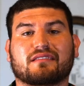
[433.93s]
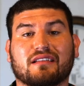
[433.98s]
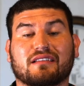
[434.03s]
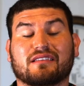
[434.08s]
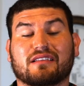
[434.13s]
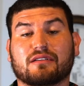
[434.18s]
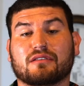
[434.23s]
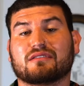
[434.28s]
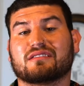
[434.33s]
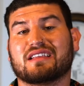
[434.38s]
the
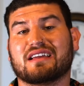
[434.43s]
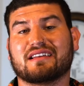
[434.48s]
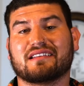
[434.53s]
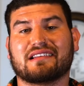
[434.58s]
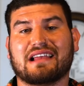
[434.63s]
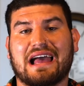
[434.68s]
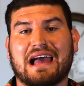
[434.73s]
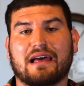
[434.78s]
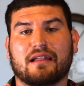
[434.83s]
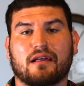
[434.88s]
little things
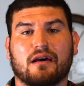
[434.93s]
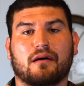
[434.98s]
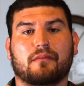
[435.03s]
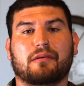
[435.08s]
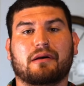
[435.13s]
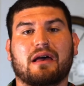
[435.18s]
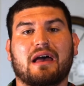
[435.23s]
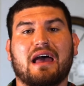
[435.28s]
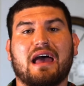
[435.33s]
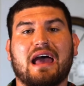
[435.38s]
add
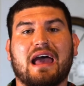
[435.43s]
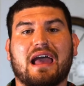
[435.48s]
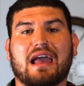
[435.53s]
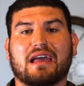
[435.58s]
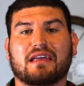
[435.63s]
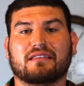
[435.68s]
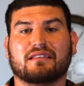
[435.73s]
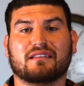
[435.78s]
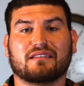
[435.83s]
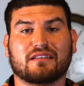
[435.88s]
up
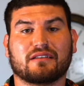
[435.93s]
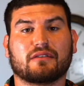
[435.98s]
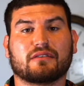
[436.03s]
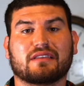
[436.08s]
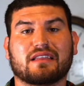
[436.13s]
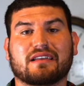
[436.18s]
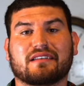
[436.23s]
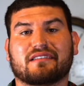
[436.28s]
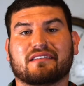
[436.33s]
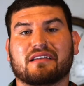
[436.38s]
and the little
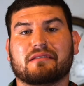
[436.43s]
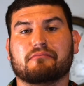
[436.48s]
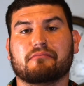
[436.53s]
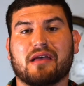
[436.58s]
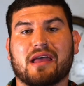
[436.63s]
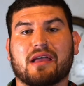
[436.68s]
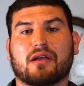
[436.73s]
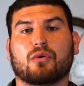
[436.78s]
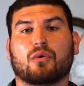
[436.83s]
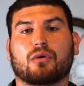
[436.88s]
things can
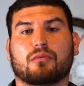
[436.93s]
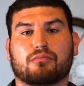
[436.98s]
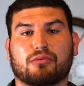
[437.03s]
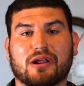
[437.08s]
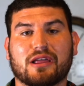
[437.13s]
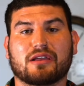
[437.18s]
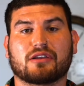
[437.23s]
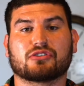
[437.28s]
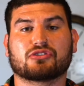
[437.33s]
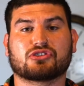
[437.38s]
make or
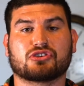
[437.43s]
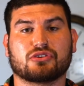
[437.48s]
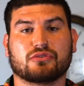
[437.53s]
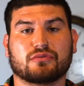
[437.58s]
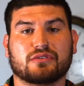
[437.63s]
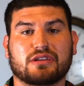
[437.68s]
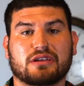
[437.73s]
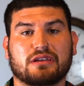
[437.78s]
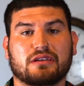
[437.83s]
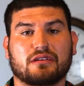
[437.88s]
break a
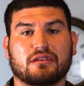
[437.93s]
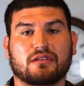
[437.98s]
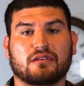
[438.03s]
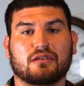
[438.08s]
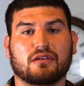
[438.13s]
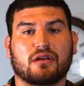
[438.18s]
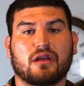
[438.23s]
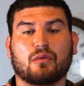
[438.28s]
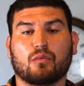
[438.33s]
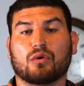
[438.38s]
shoot.
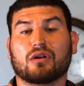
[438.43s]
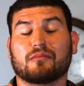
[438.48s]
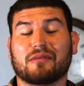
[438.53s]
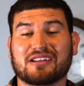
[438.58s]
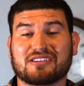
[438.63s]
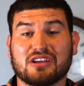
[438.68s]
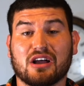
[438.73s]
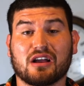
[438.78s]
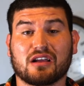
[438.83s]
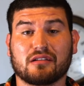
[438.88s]
And what am I
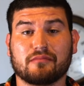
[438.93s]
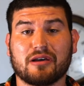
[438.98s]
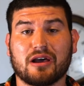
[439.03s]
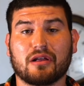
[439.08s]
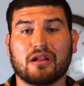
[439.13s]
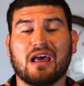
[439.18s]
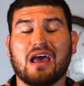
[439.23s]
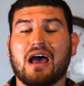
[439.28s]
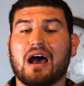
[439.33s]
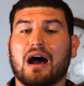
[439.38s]
talking
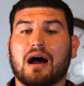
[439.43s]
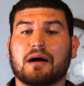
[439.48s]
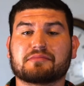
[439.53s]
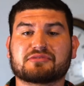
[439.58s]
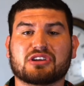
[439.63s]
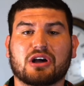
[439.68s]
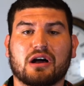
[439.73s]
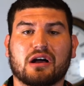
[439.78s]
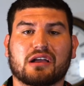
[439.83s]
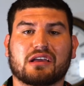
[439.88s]
about? I'm
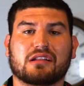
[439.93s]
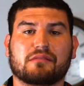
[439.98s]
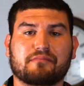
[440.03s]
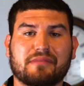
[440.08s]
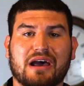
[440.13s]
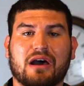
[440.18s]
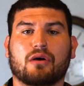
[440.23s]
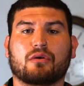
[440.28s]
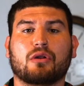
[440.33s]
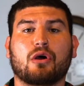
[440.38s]
talking
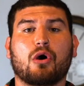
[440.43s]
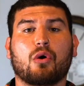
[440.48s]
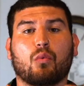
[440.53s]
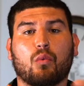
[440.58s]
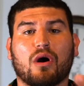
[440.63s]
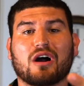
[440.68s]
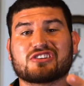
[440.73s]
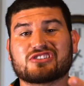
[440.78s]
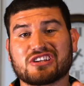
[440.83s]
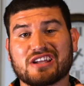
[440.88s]
about
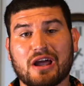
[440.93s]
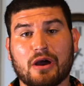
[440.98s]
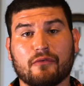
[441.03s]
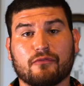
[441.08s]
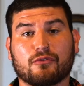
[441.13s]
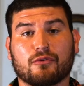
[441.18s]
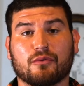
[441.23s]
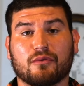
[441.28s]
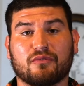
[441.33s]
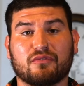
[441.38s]
watching out
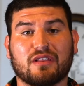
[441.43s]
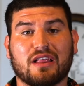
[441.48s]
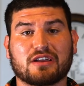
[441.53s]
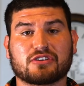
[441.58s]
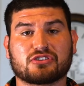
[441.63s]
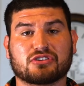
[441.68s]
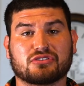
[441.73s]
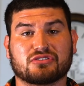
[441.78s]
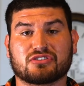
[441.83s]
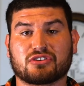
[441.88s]
for
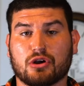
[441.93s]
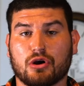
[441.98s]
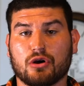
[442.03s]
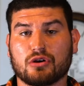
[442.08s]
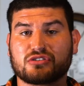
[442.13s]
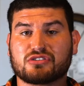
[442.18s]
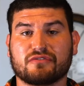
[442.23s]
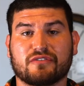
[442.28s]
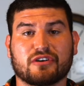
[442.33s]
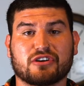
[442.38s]
reflections.
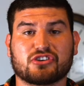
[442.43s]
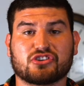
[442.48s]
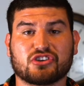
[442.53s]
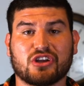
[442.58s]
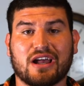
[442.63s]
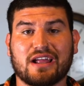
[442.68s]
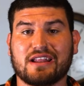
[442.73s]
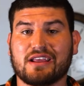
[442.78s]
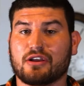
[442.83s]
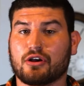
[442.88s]
Cars are very
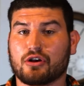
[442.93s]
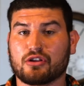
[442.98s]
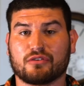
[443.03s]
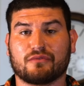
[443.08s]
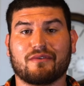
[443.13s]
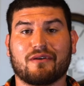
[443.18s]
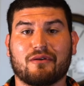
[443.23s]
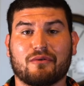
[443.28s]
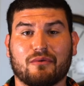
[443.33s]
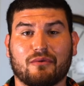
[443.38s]
shiny, cars are
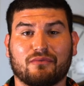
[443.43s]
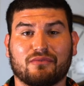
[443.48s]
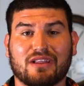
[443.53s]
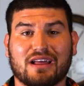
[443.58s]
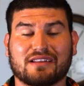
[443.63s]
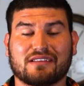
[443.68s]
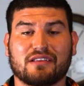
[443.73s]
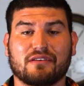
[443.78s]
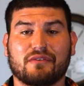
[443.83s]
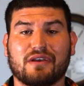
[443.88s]
very
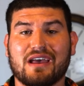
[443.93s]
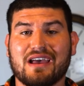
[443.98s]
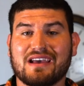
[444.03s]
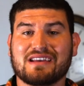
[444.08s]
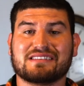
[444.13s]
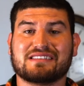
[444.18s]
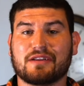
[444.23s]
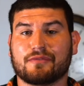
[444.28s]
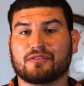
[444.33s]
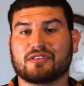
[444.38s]
reflective,
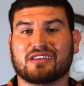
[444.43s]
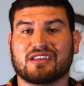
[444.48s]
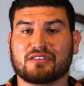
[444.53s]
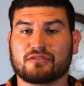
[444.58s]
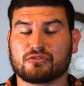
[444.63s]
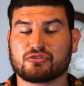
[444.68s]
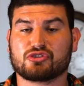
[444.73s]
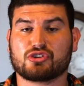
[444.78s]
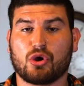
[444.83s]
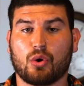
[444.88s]
different things
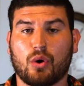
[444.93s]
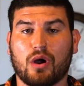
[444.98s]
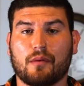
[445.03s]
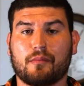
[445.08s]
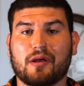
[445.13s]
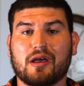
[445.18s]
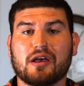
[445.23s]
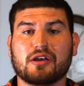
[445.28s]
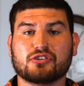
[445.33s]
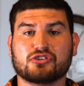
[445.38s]
will show
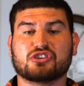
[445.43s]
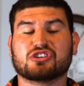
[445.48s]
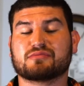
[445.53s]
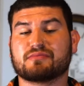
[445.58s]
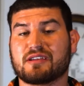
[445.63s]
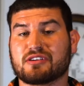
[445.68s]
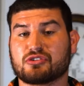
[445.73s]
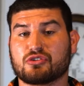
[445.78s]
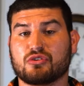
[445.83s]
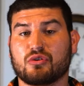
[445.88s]
up. Just
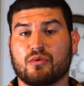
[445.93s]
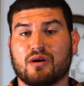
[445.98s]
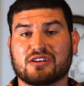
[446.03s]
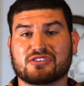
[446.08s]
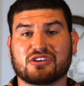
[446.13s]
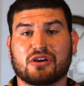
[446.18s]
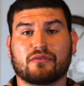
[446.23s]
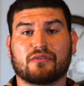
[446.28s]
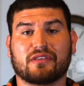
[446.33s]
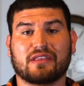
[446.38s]
make sure you
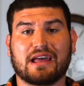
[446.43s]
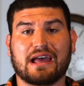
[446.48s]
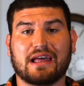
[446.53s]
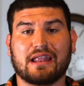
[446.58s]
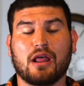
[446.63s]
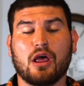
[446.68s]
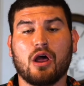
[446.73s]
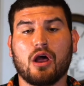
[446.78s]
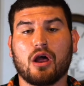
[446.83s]
watch out for that.